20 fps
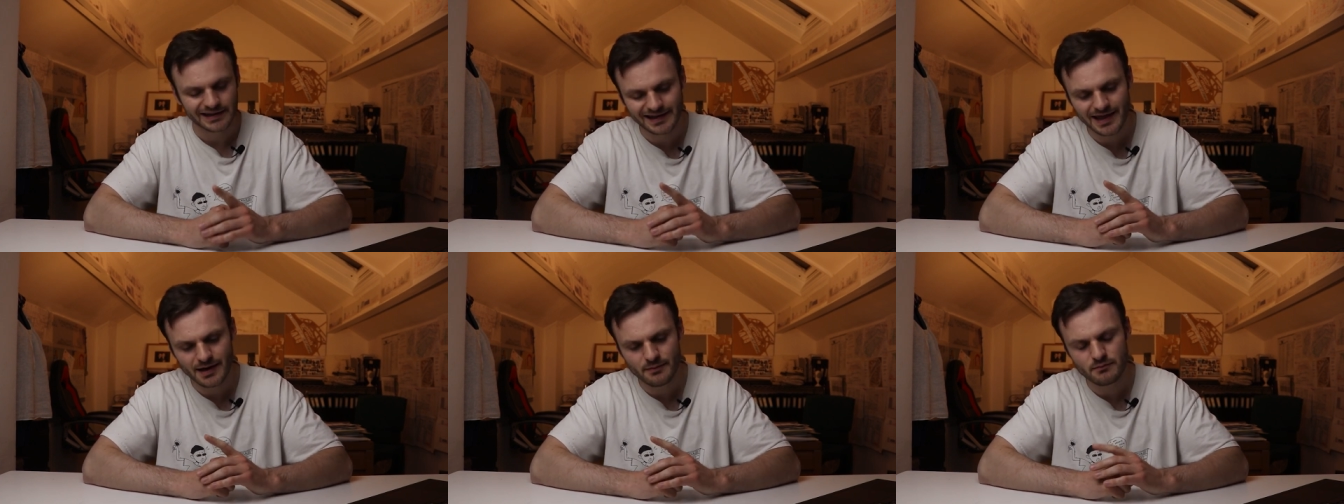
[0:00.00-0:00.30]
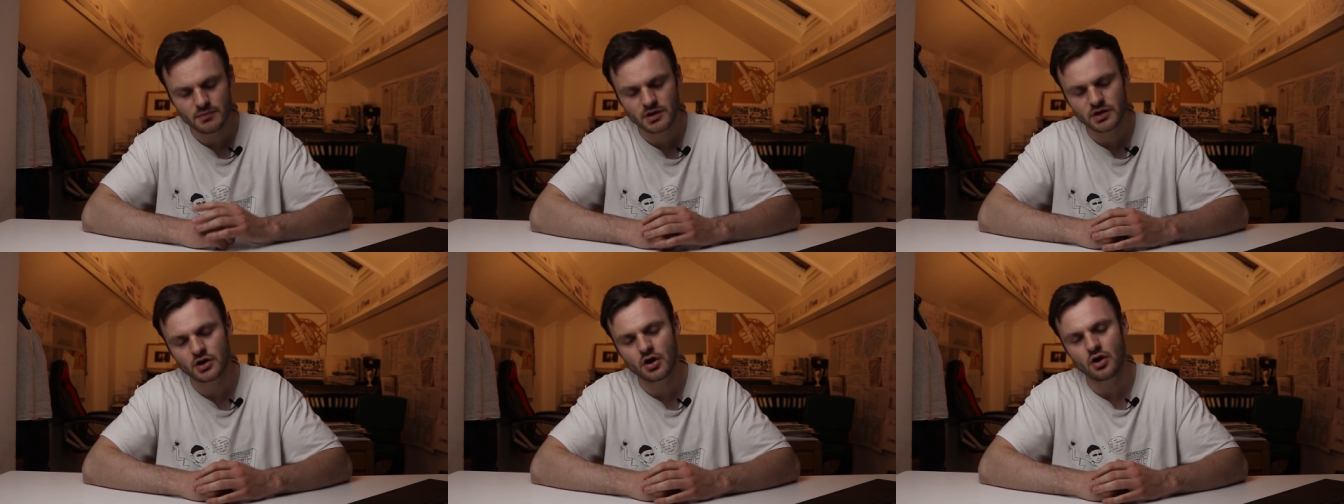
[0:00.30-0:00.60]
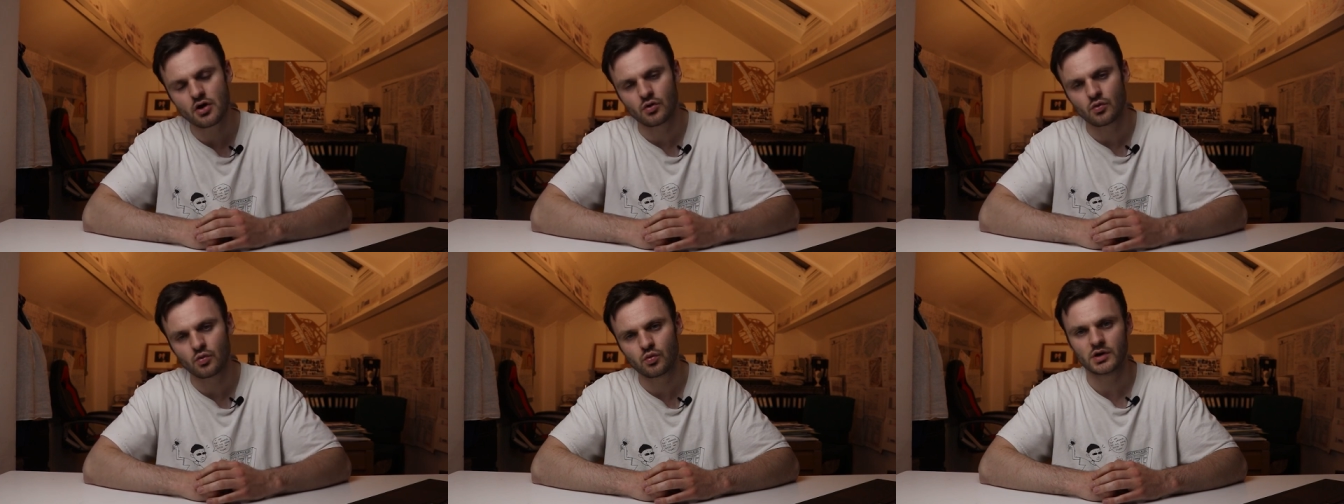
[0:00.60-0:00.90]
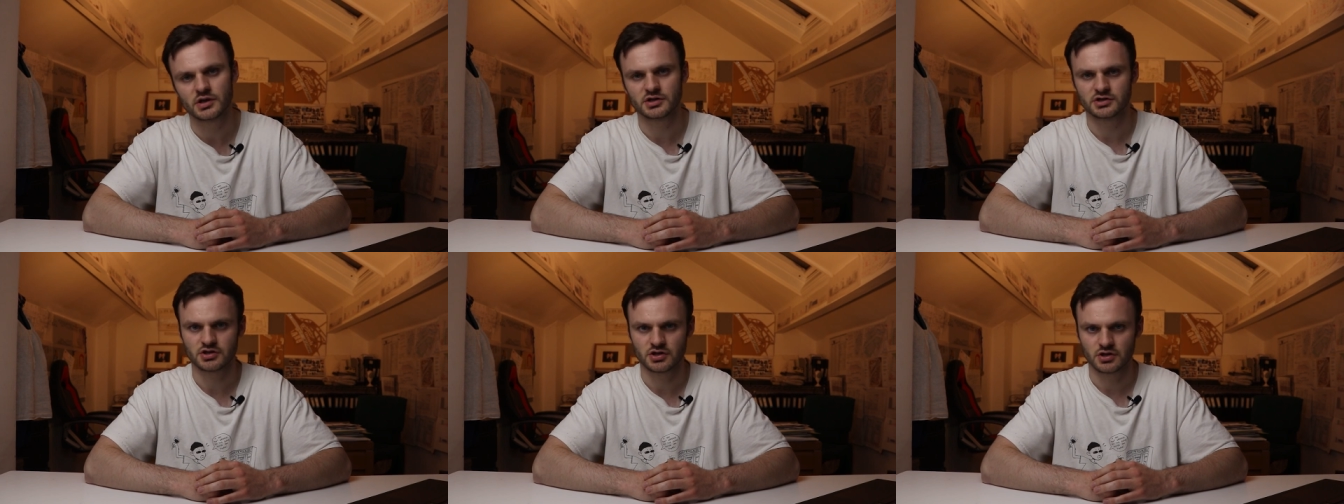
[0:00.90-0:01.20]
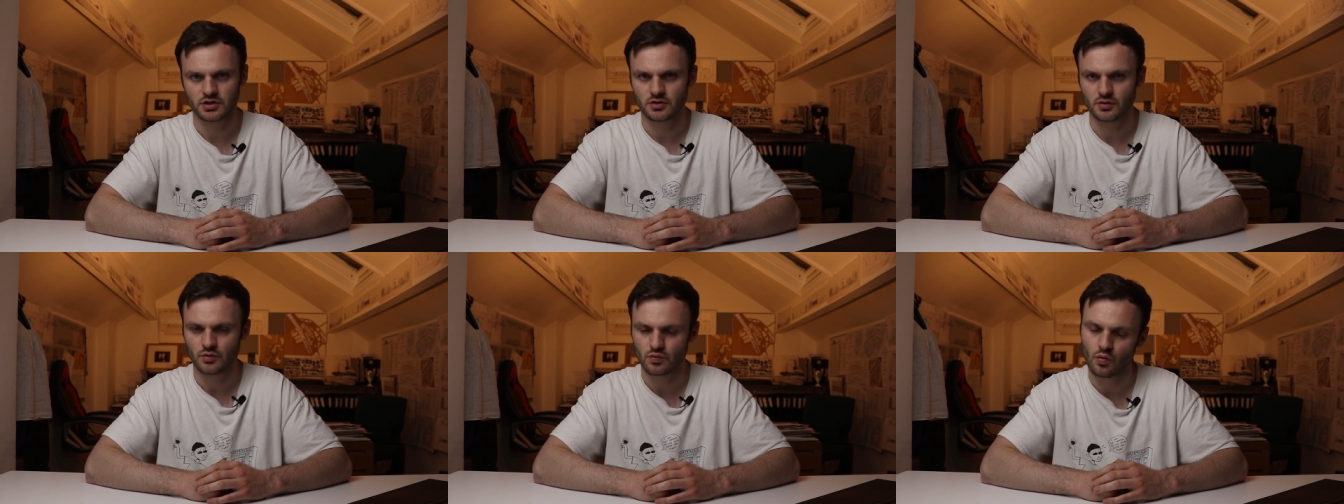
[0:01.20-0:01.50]
Let me know
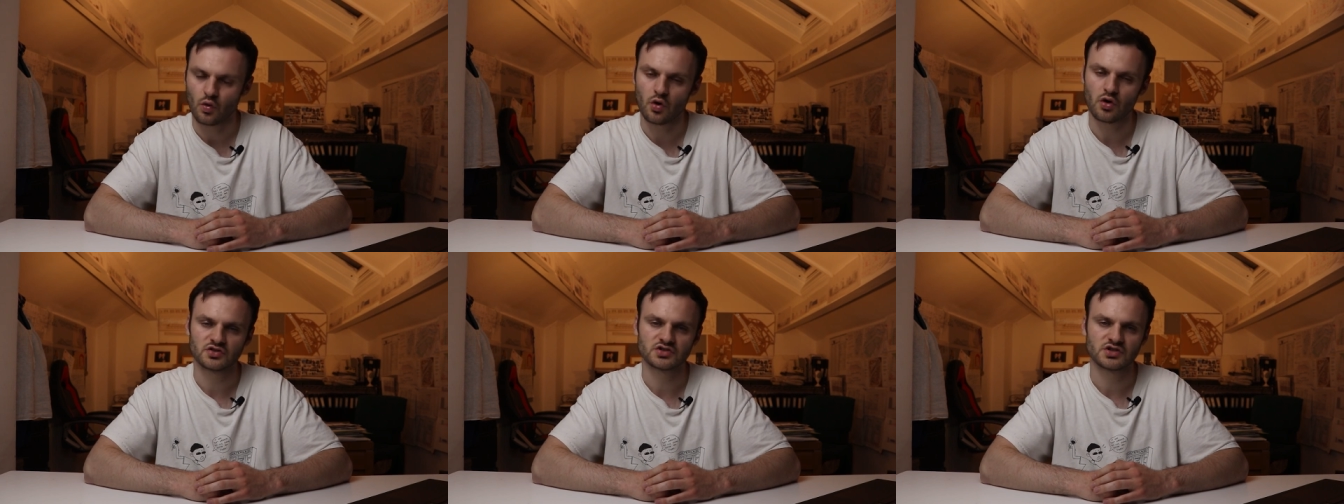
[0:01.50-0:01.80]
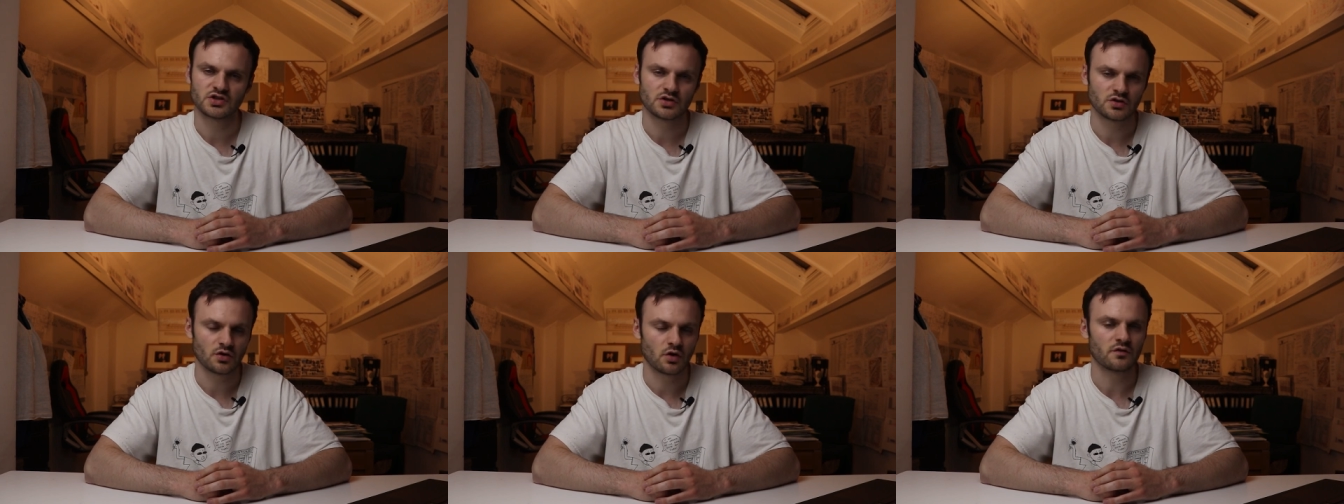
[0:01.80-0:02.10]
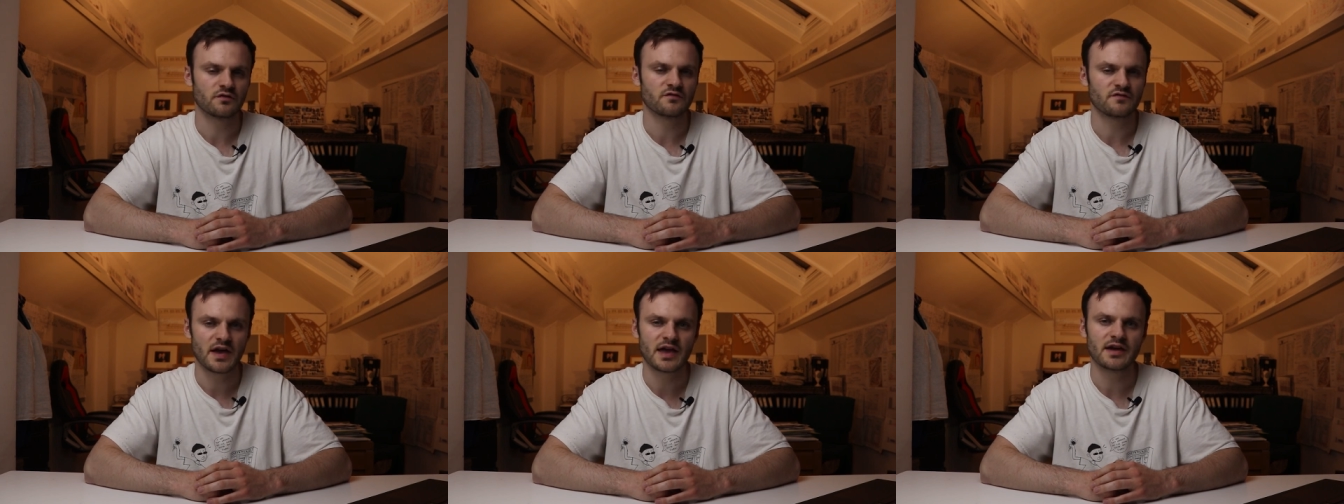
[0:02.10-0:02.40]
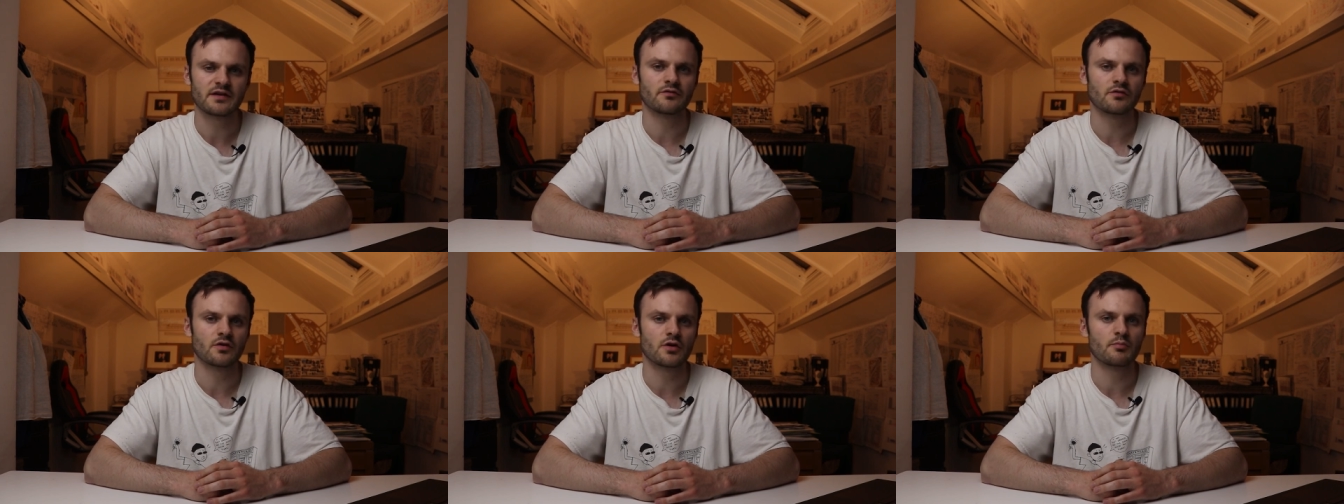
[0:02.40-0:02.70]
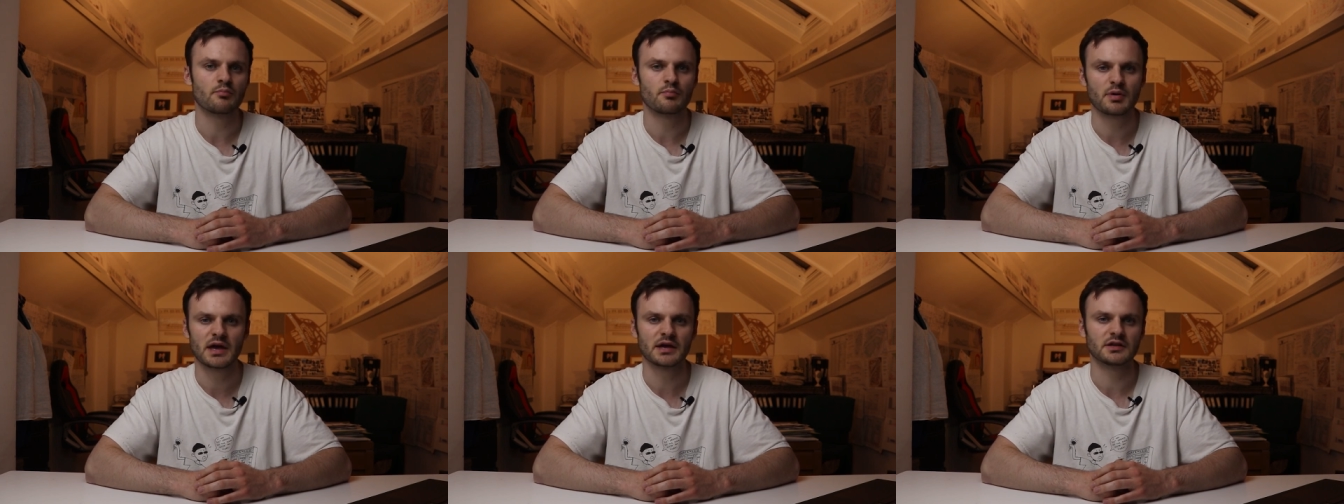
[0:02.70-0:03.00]
which was your
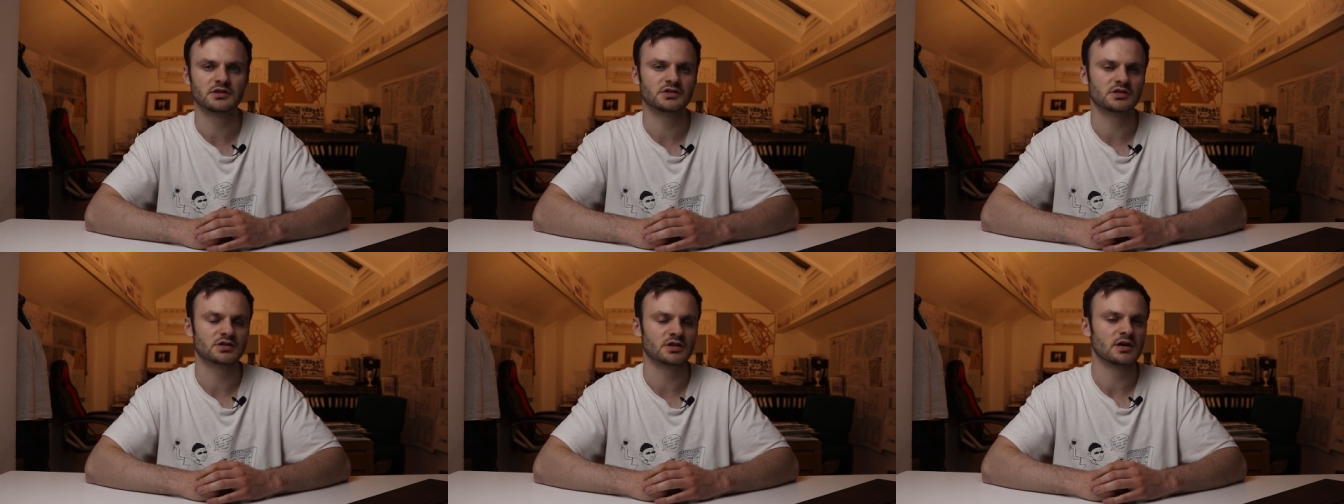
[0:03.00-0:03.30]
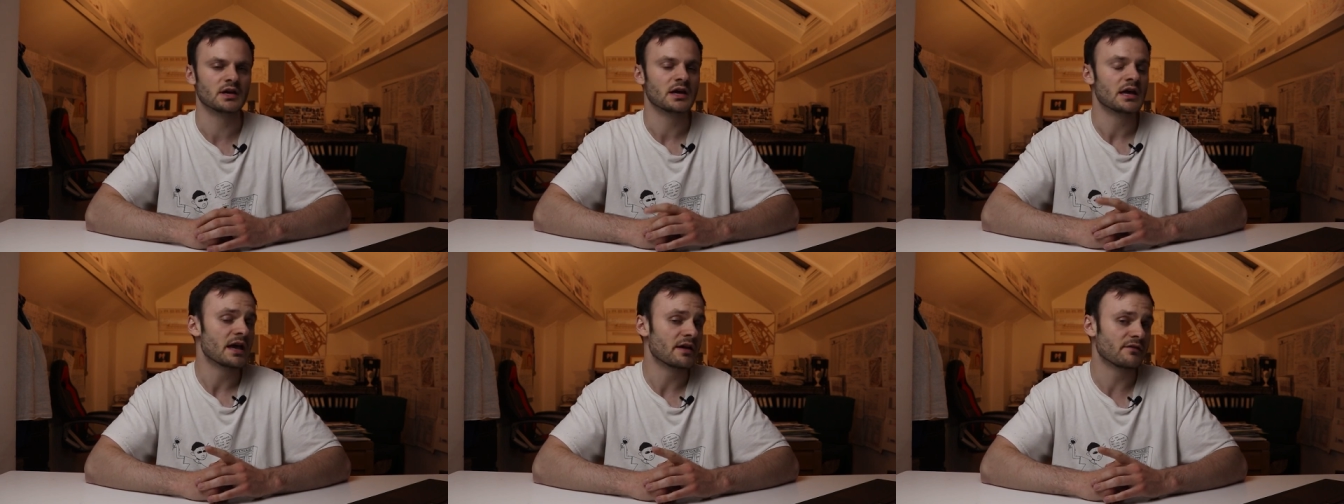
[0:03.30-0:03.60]
favourite picture.